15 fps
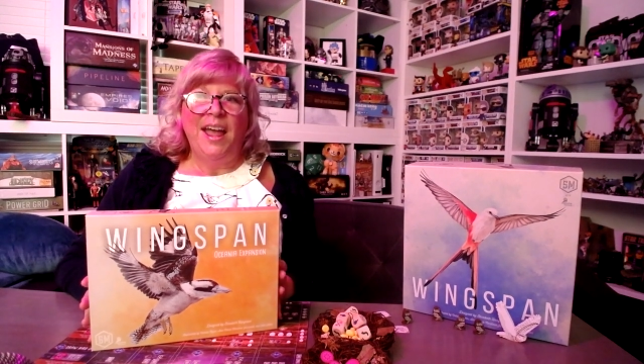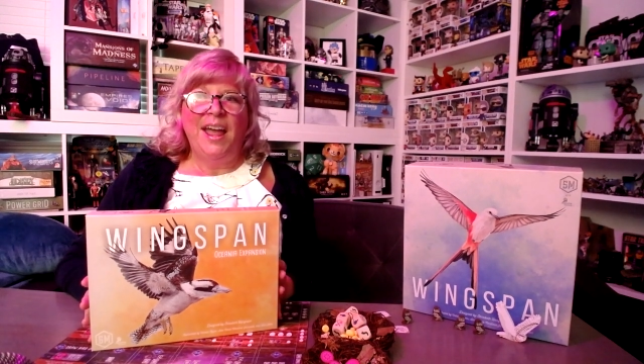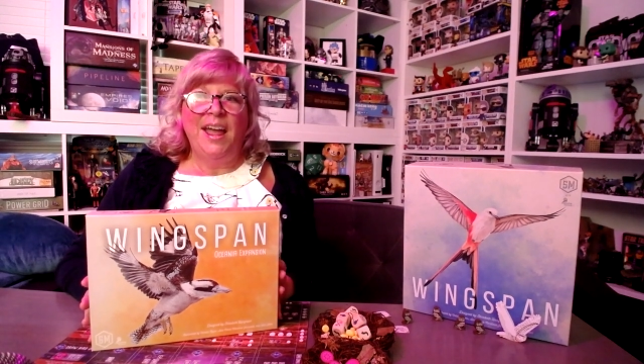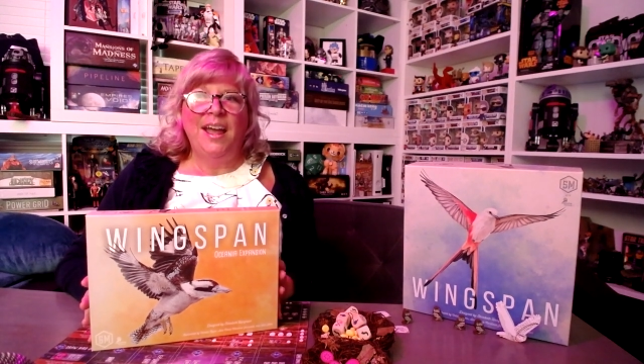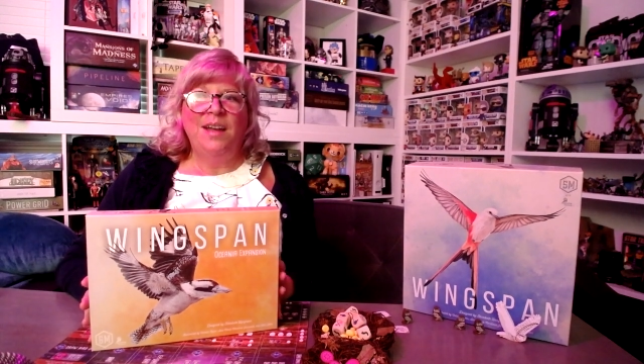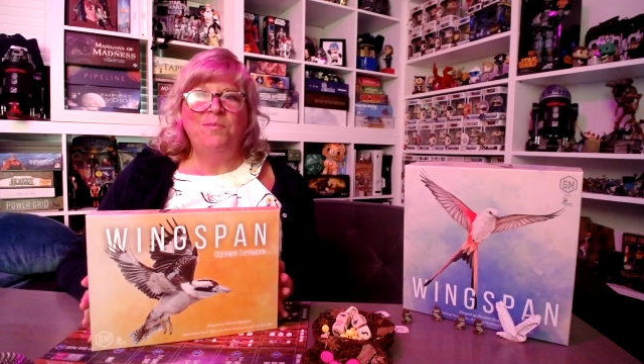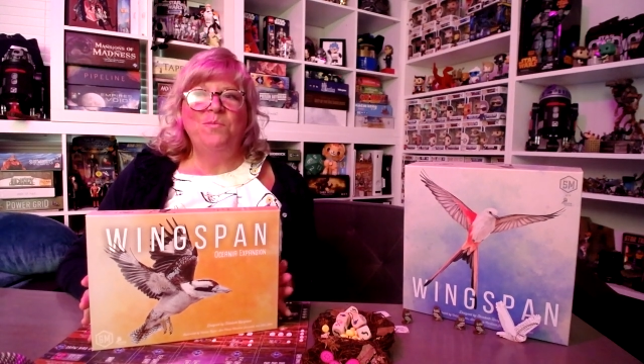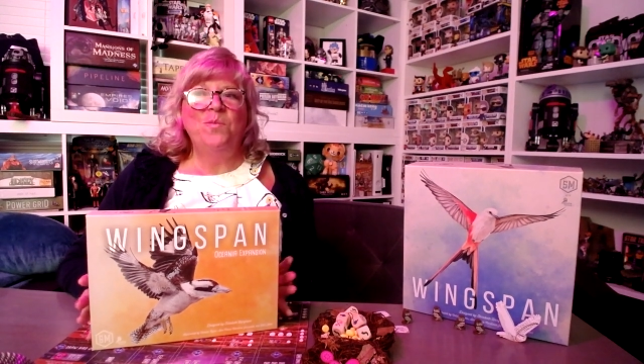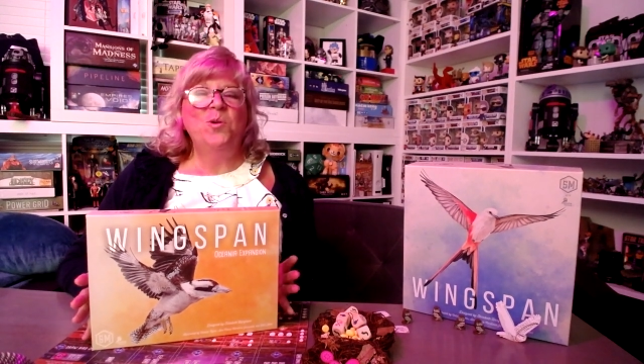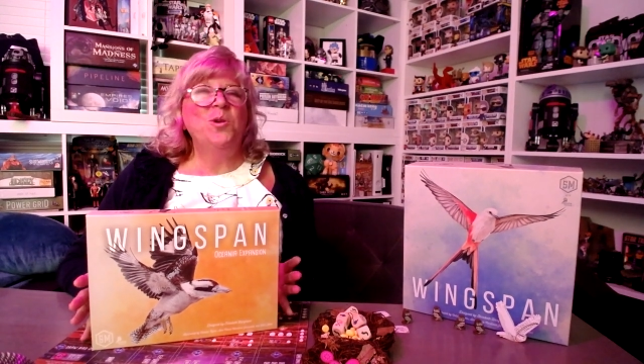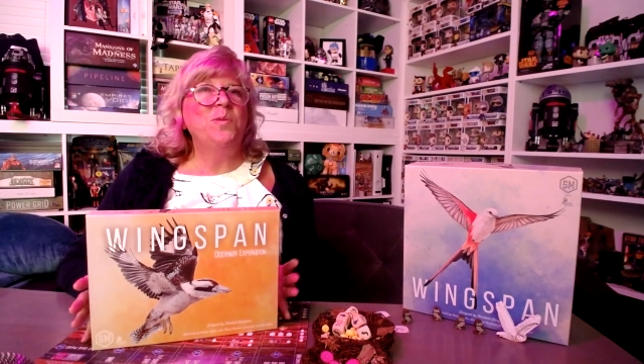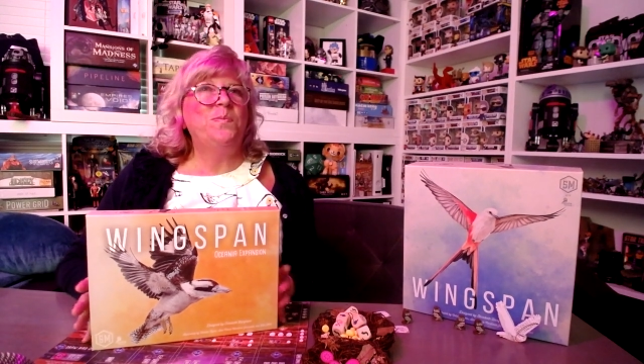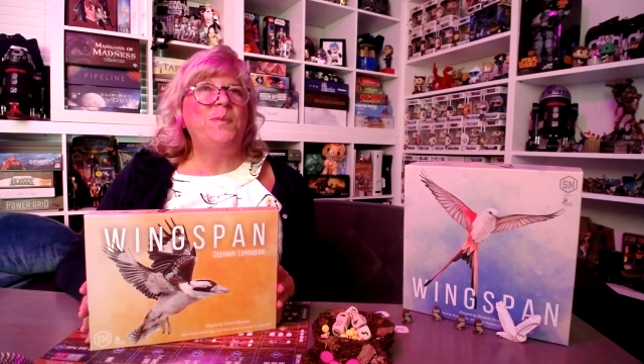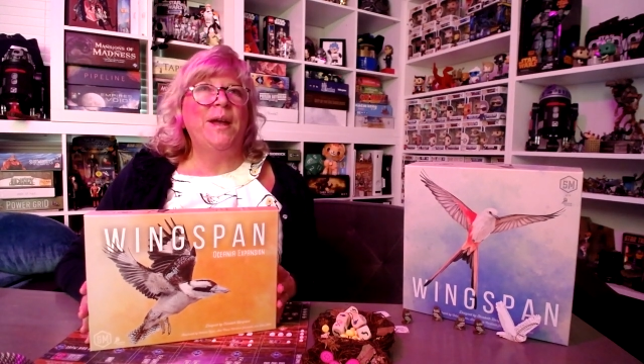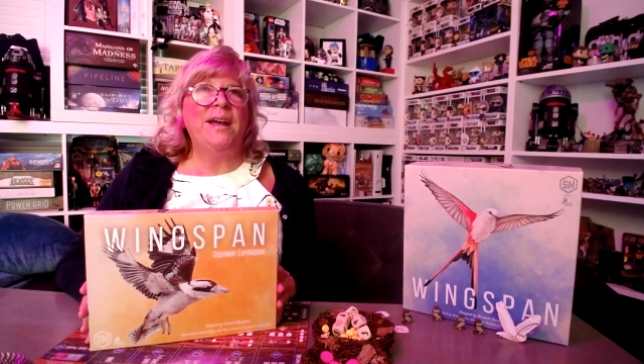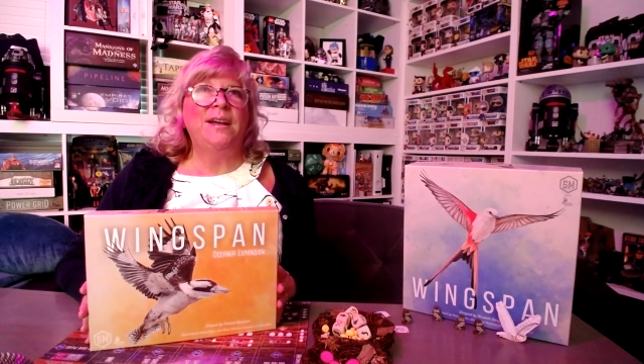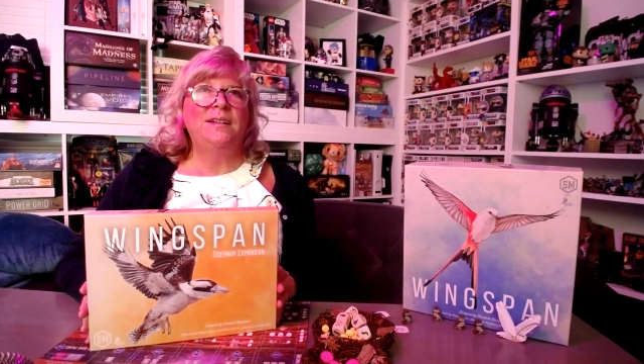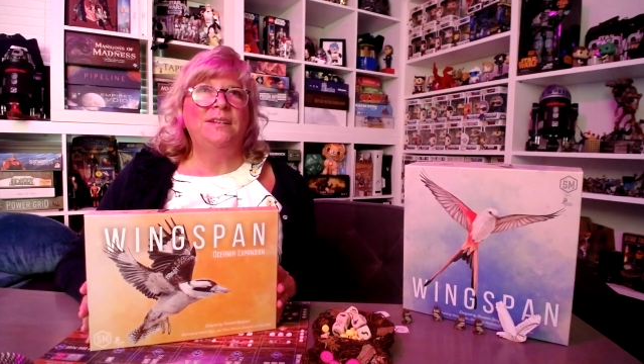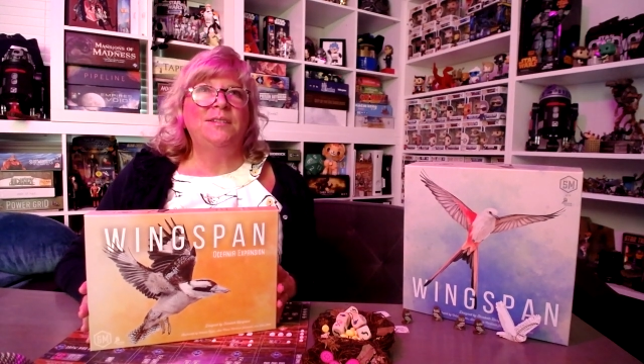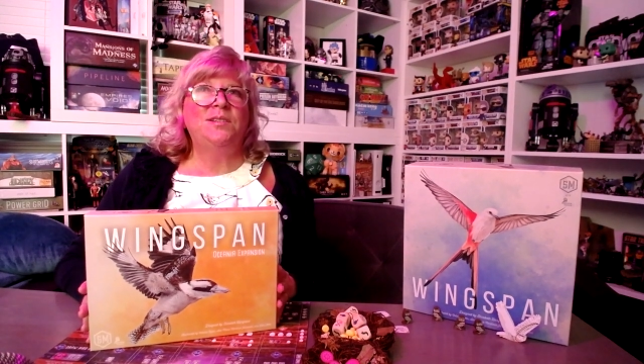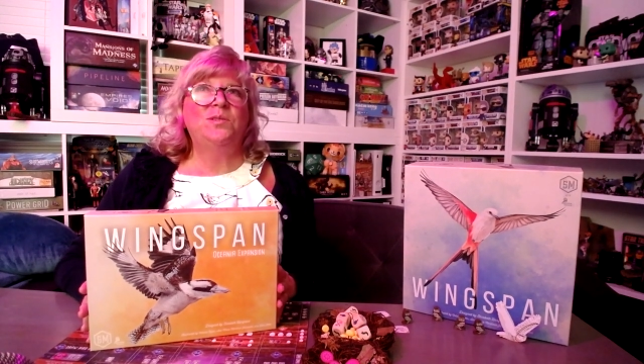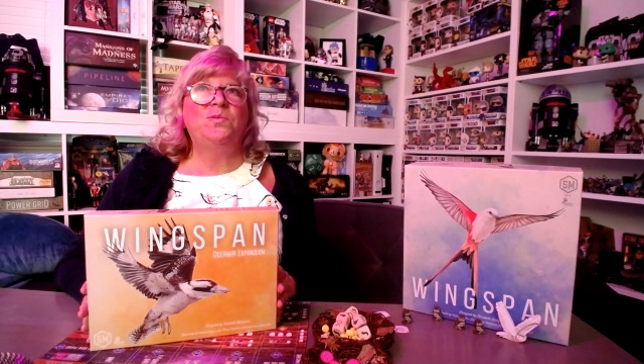and more
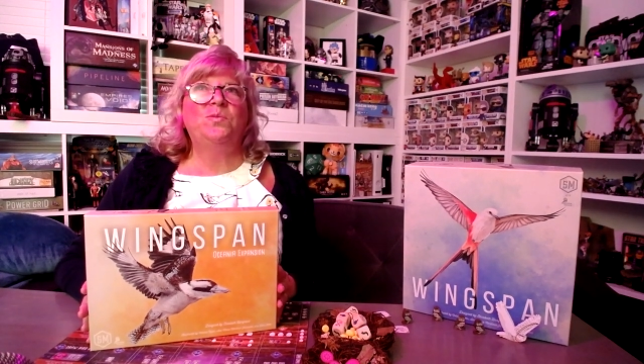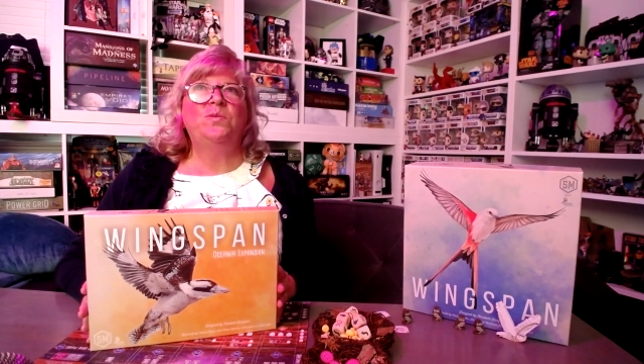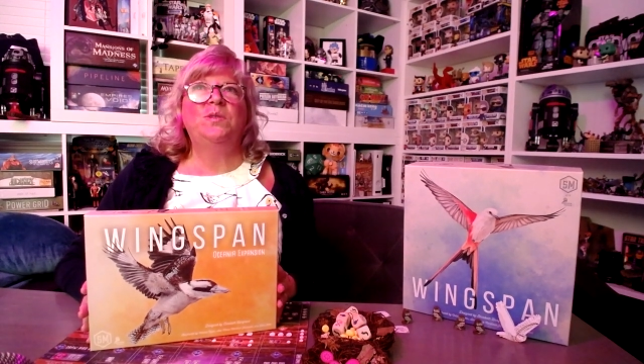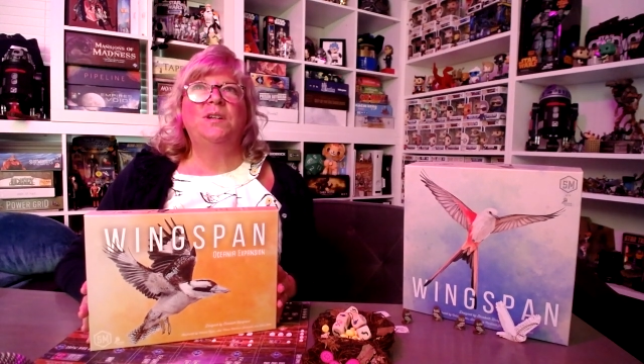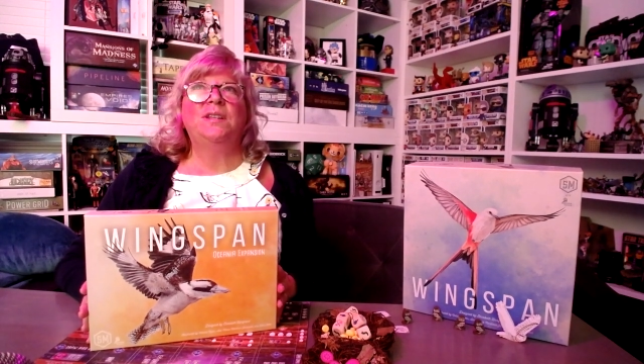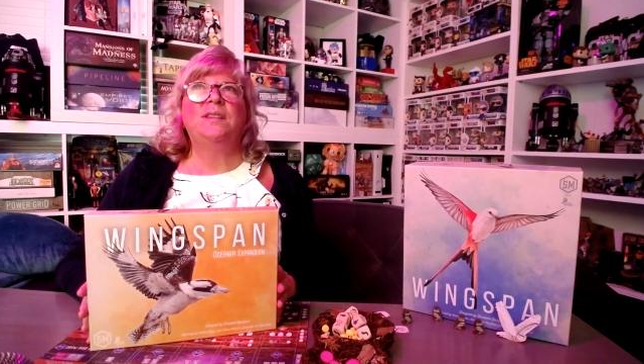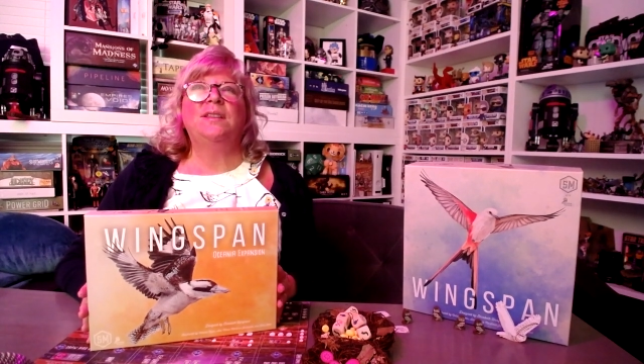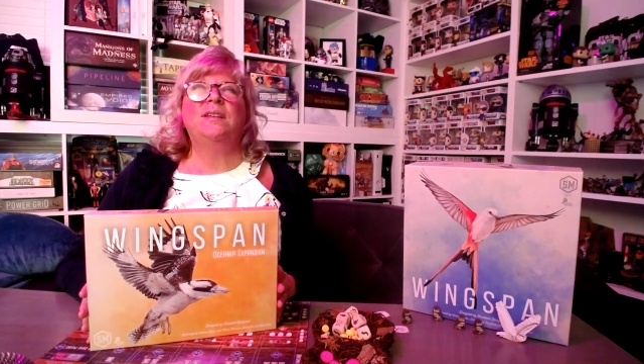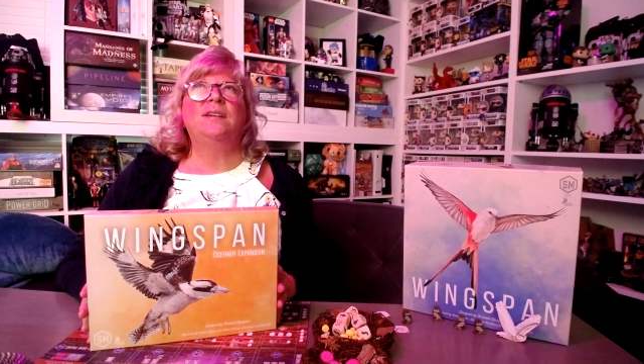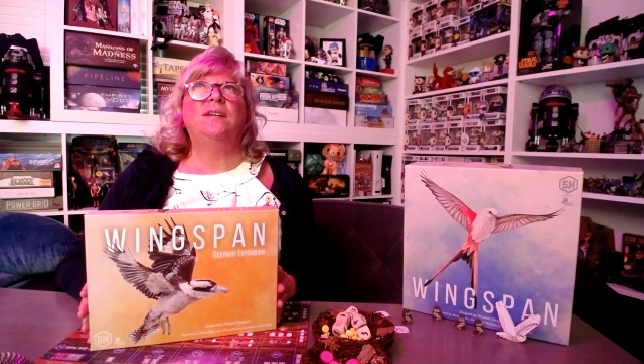balanced with